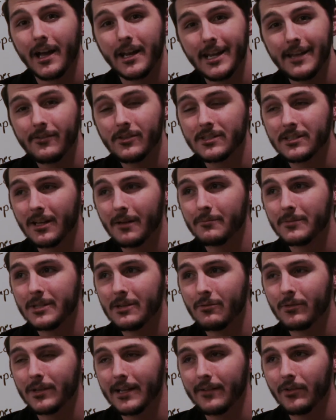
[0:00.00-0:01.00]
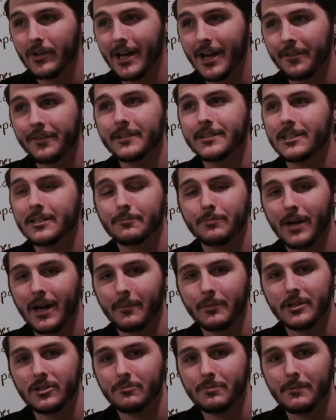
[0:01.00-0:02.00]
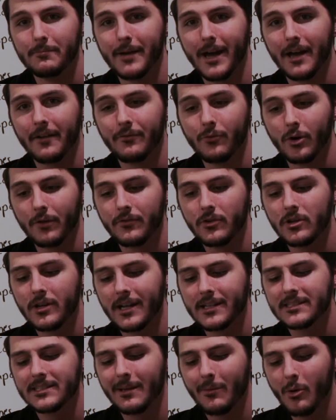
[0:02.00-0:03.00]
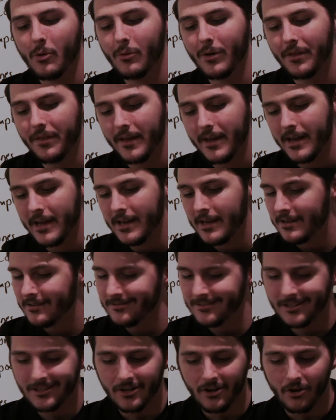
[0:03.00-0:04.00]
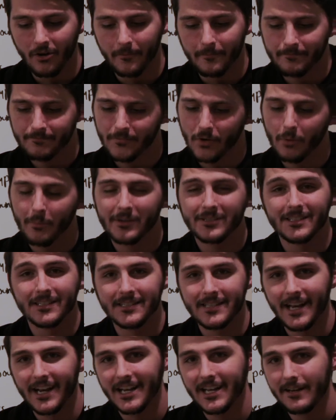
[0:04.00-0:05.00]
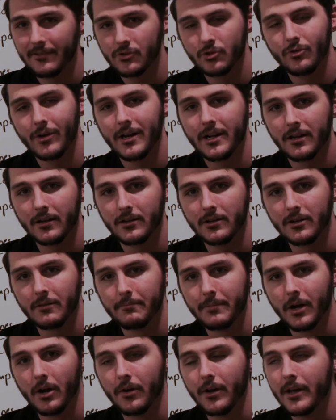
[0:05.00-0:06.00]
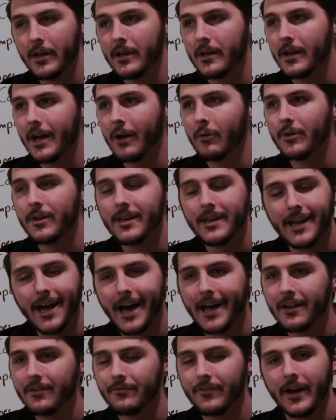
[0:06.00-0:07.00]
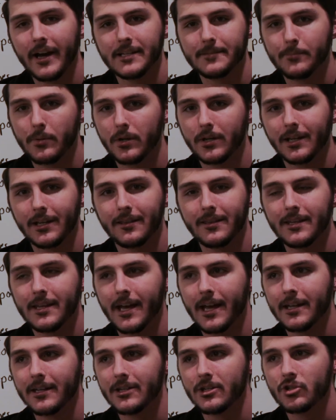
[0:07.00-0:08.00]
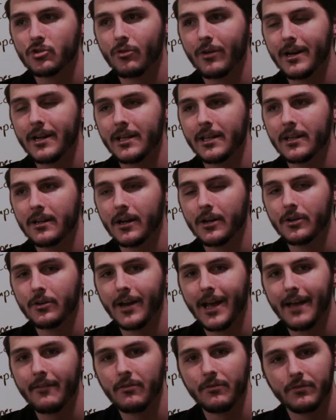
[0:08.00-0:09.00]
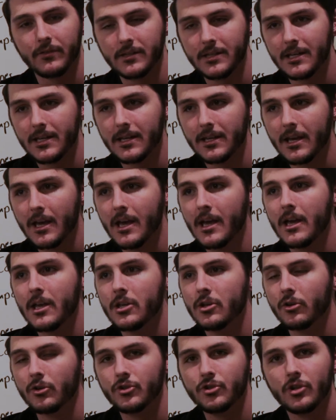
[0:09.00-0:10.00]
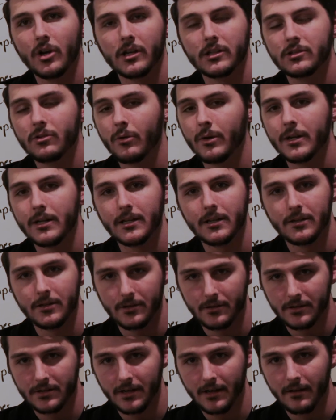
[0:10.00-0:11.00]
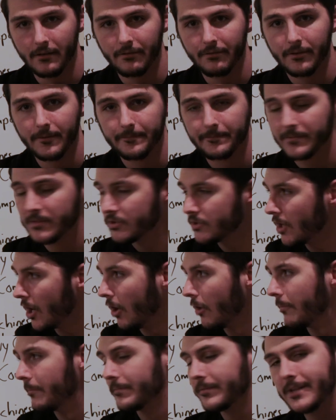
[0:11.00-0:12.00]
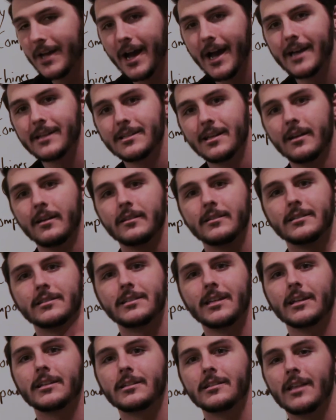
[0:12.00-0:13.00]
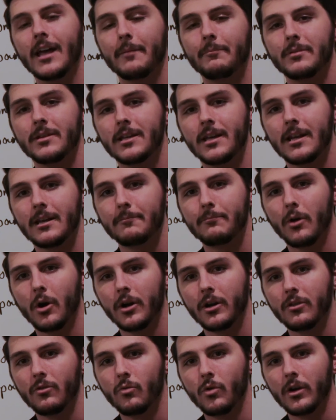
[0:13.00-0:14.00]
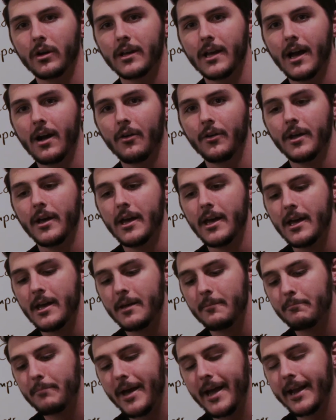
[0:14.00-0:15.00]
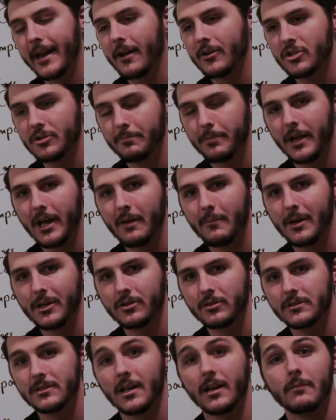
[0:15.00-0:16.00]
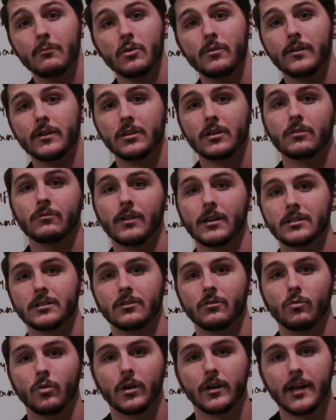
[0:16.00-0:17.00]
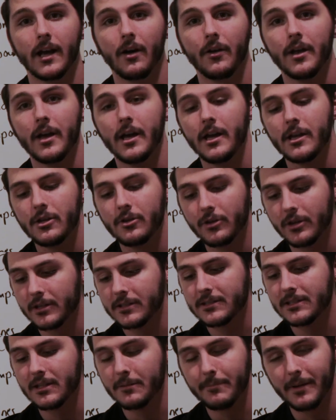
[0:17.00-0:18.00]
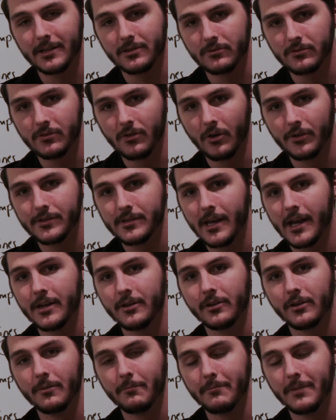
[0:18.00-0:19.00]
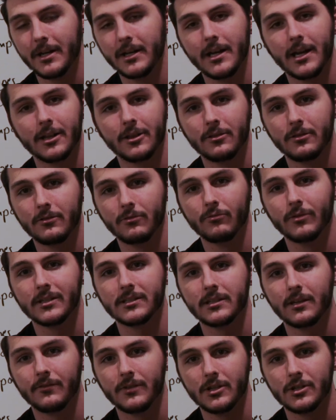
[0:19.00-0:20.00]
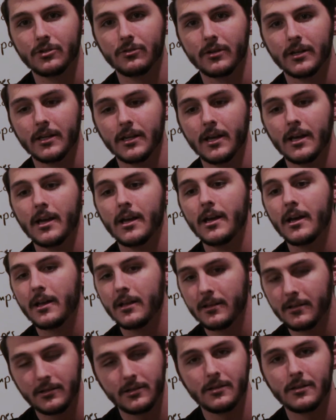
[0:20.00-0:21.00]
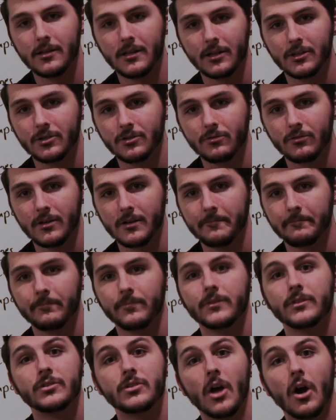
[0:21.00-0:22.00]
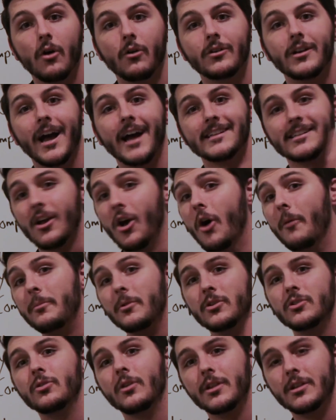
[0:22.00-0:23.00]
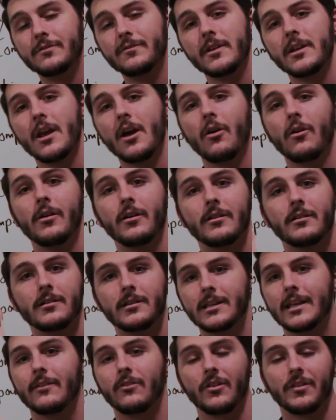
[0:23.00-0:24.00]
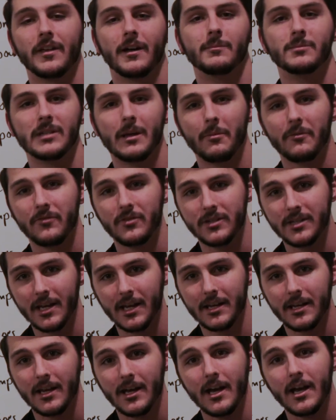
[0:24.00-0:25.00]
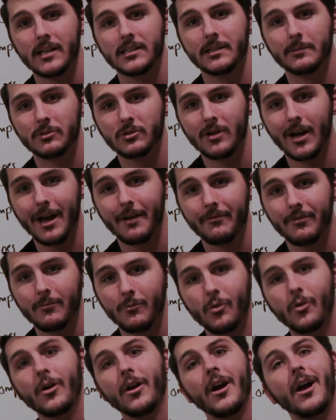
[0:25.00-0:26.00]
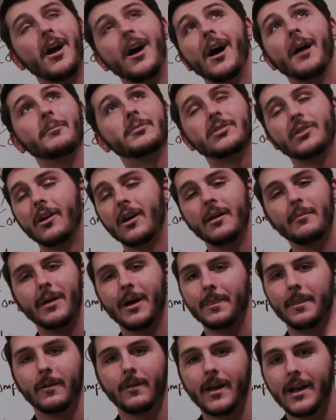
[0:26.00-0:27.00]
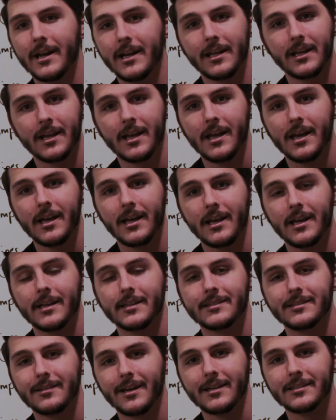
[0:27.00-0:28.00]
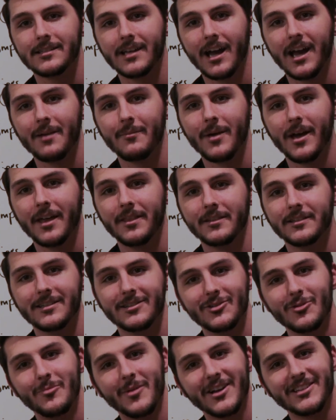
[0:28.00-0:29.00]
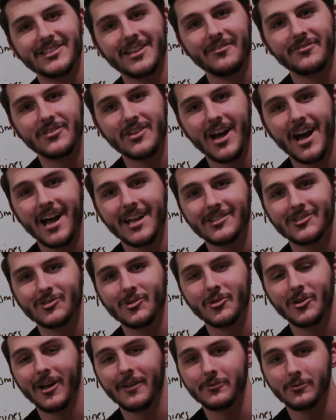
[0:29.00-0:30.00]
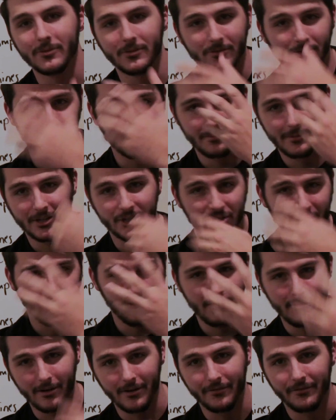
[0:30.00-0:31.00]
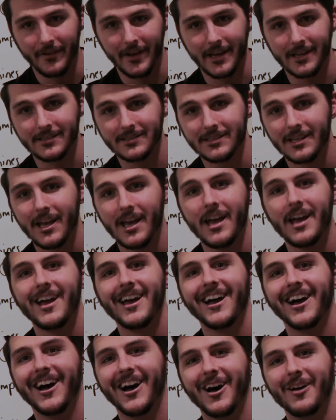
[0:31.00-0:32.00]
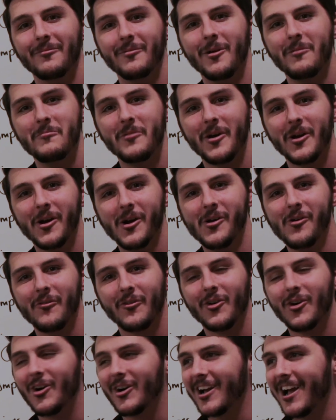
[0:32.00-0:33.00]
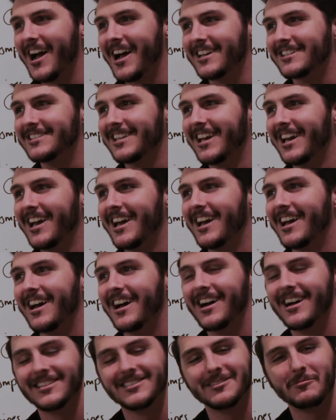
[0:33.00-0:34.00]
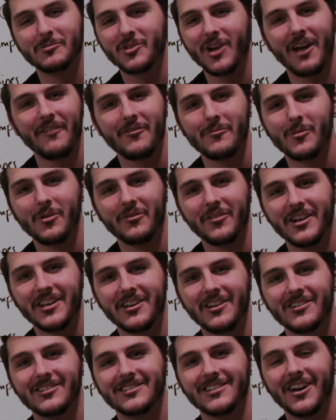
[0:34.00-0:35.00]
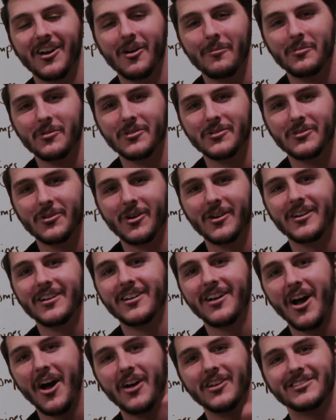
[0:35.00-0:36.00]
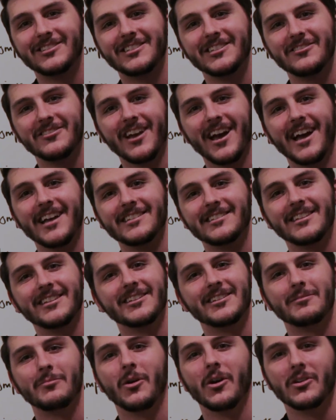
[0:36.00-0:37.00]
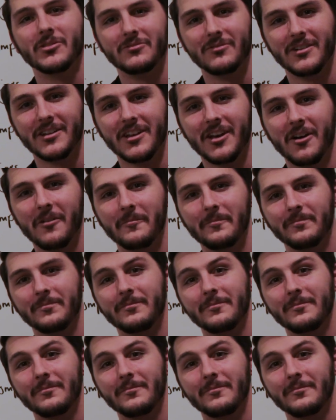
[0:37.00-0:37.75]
and even some D1 level athletes is probably would be bad for, if you're not someone with, you know, almost a decade of training under your belt, I would not advise putting it at the end and training it under heavy fatigue. You're just going to injure yourself. So guys, stick to that beginning part of the workout, bang out your plyometrics there and move into the rest of the workout. You're gonna see the best results and you're gonna mitigate the risk of injury to the extreme. So guys, I hope you enjoyed this video. Give it a thumbs up if you did. Subscribe for more. I'm sorry about the lighting. It's nighttime and this is the best I've got, so you'll have to enjoy my cherry red face. But overall guys, subscribe for more videos. I hope you enjoyed. I'll see you guys in tomorrow's video.